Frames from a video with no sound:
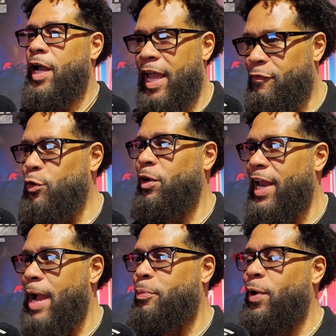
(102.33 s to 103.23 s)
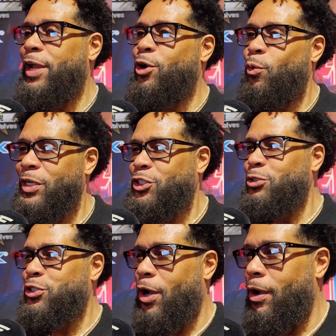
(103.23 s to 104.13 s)
If you elaborate on what
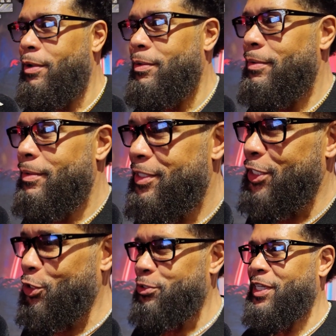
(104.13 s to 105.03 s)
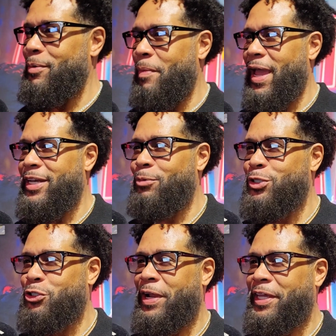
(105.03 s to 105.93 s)
you saw, did you see a man that was
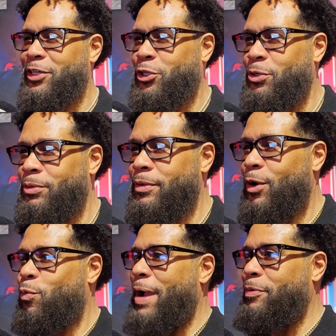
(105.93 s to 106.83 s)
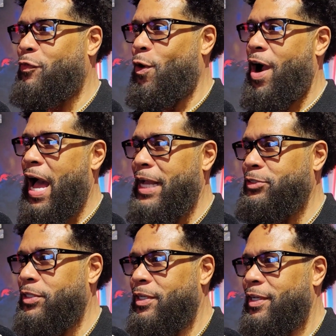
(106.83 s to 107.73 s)
shrinking too right before our
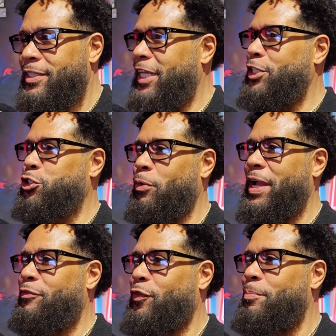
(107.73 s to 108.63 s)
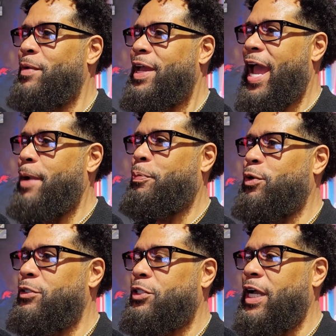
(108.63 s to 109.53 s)
eyes? Did he shrink from April
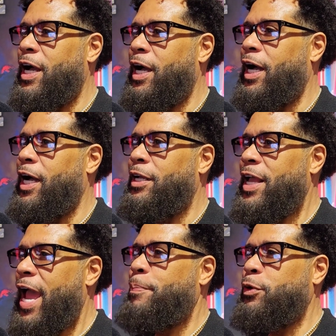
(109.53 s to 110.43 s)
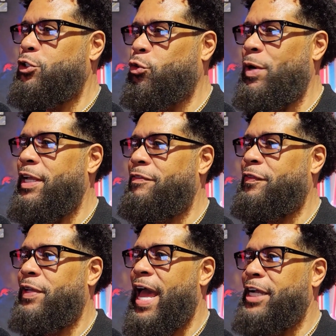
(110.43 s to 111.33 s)
the
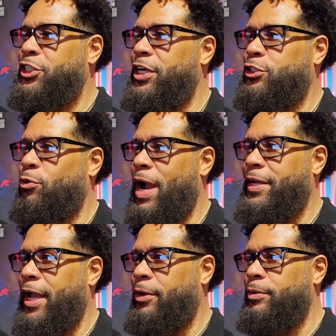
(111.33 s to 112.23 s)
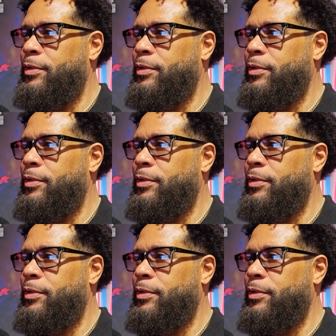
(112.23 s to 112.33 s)
20th last year to right now?